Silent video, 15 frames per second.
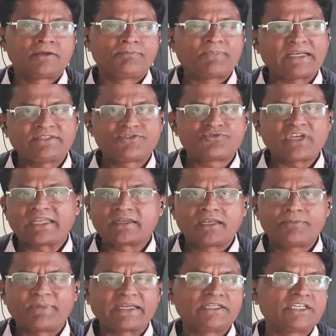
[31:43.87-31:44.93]
my
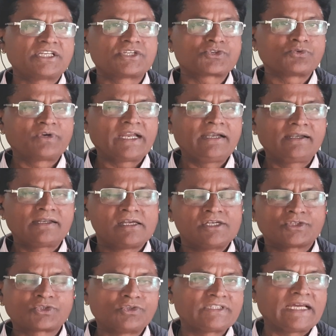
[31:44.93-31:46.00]
channel, my dear
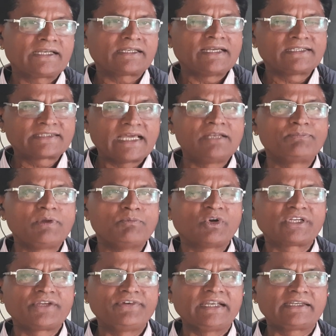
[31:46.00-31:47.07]
student, so that I shall be
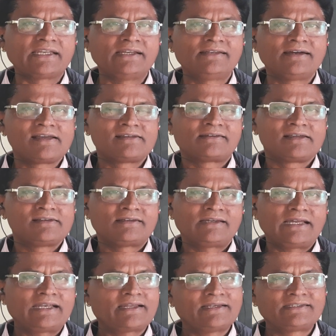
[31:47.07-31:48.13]

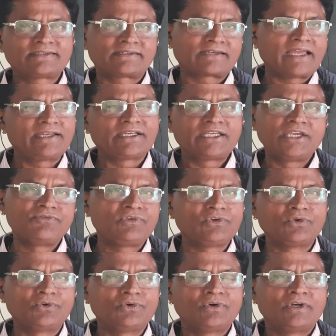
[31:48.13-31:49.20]
motivated and I can give
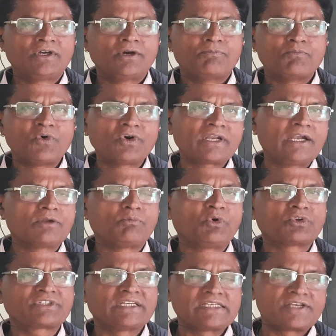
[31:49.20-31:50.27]
you more and
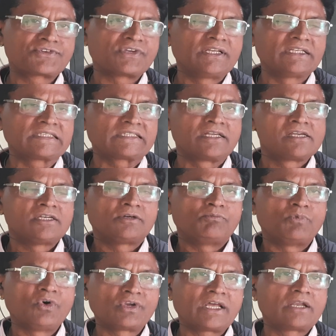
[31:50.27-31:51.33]
more
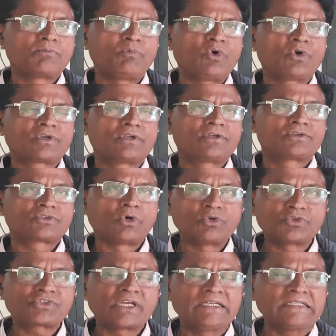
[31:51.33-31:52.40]
suggestions, more and more
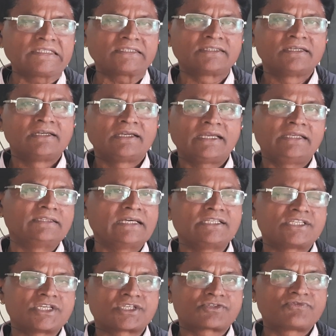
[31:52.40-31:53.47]
solutions in the
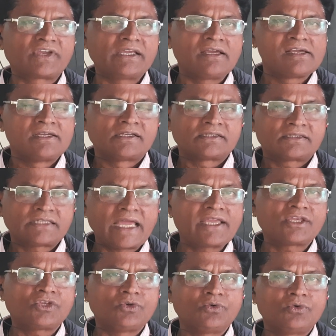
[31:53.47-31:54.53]
easiest way.
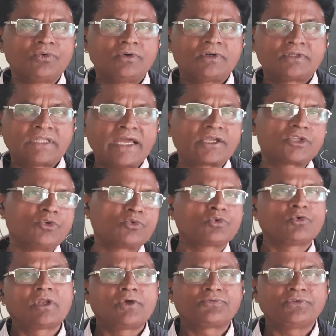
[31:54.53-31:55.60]
Thank you
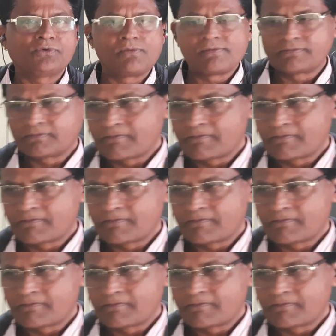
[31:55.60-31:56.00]
to all of you.